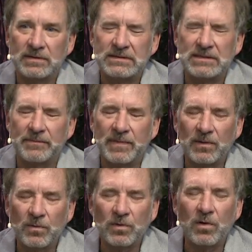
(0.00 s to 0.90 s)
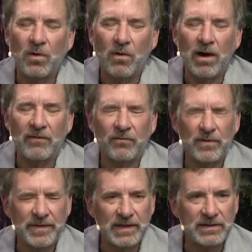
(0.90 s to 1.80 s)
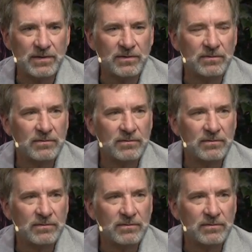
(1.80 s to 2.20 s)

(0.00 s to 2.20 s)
something will go off within you,